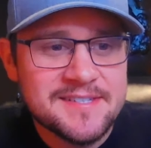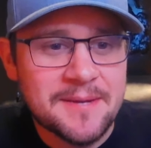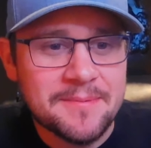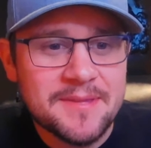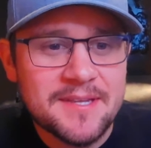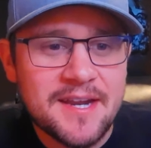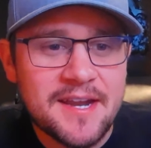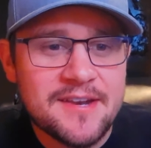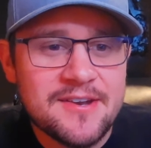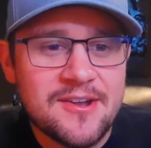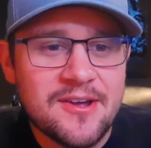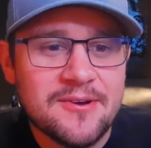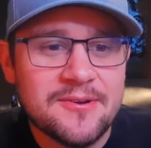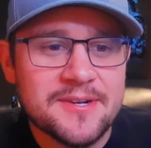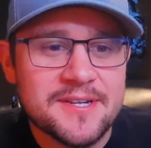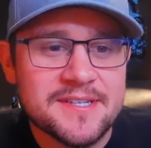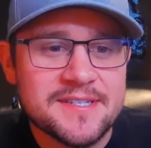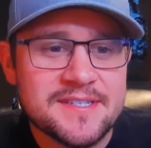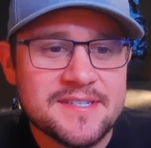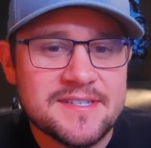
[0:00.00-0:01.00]
Something I
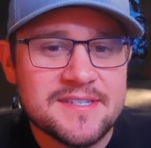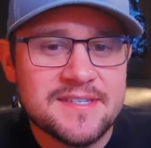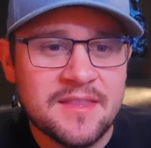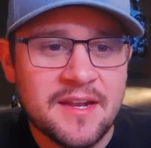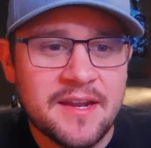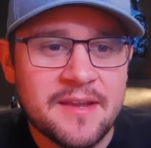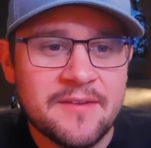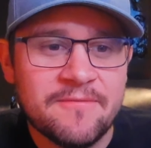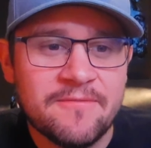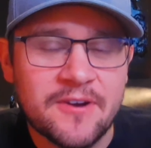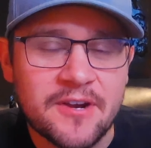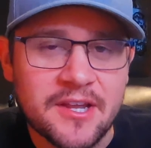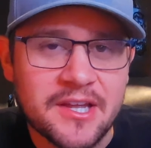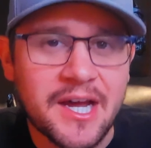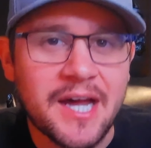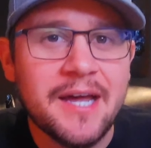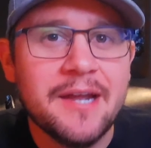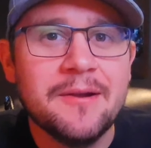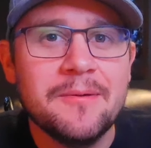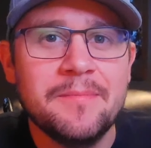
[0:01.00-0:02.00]
noticed that I
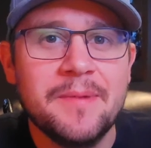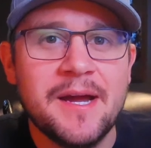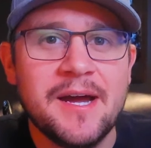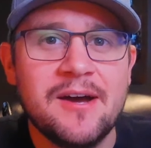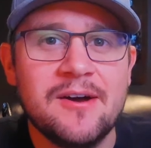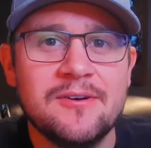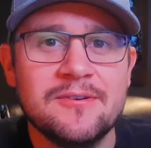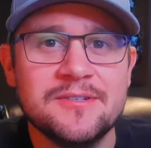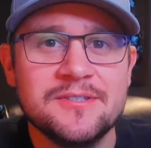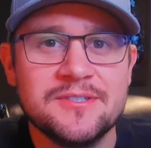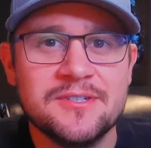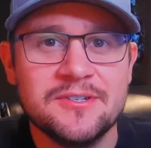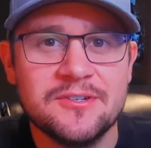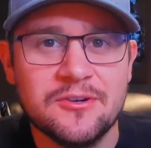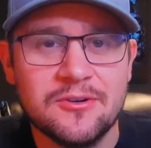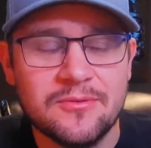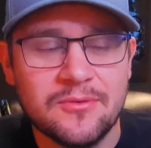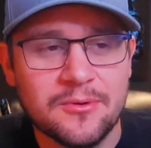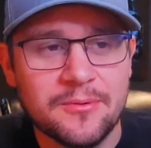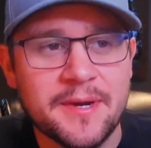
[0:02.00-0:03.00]
forgot about dirt
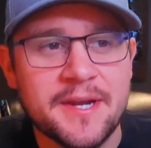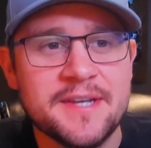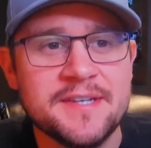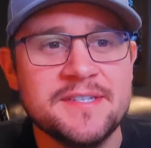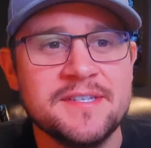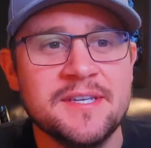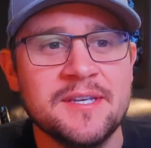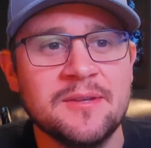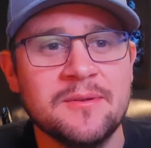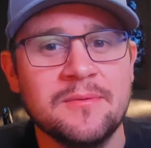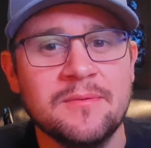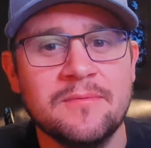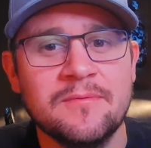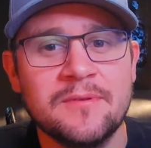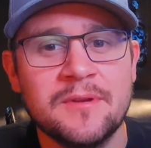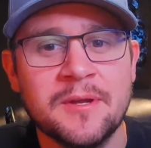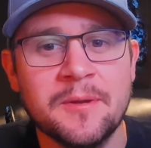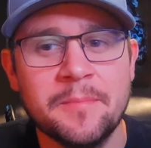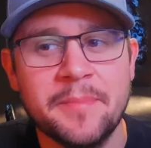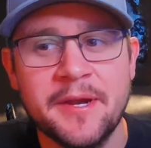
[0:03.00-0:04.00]
oval racing
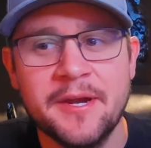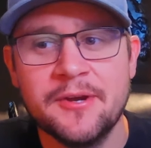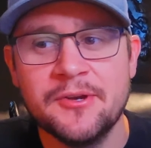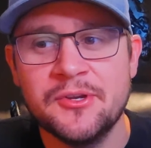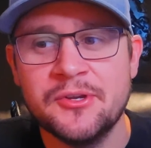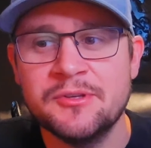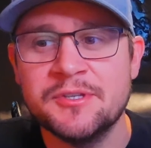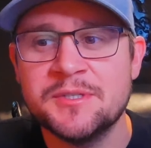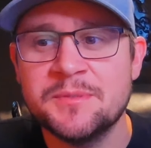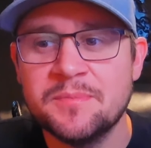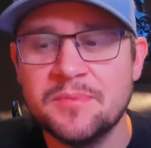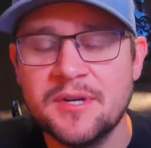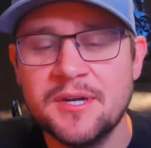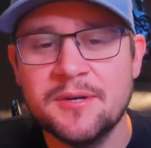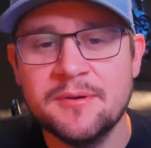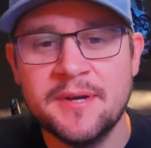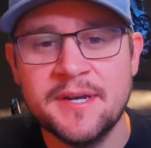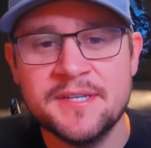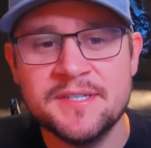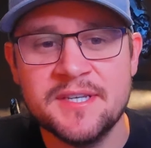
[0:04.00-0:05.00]
compared to
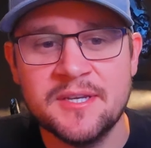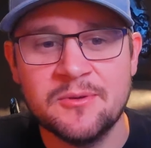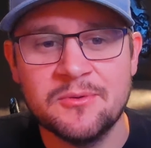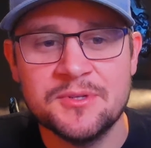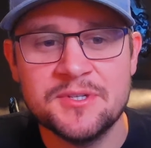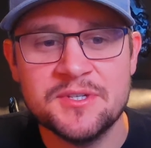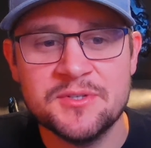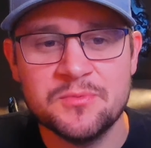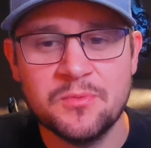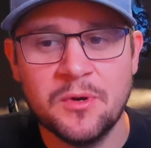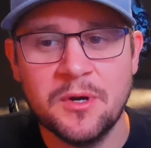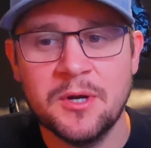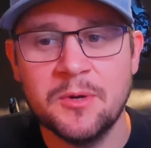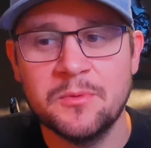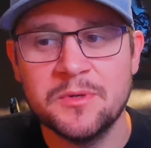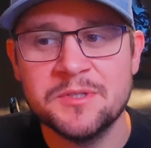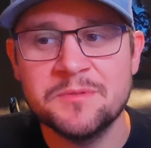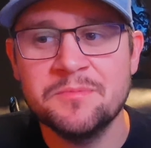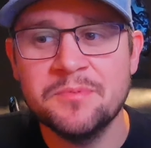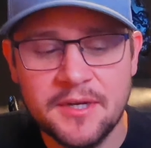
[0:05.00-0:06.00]
sprint racing, which is where I
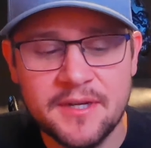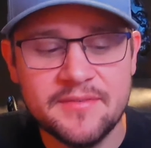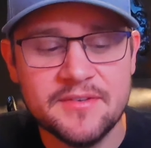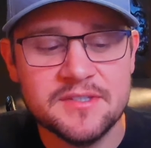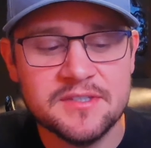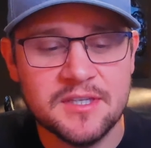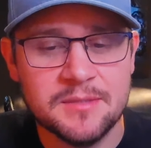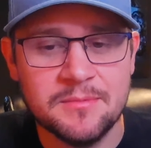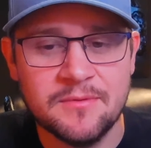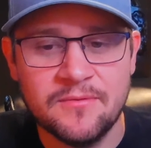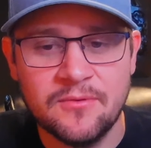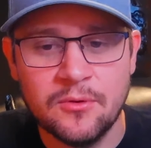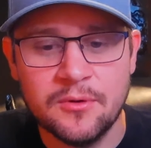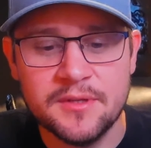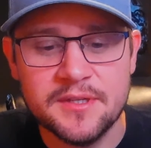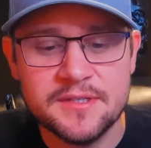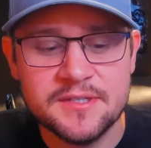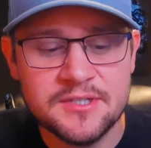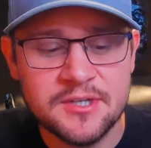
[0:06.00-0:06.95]
was previously before this.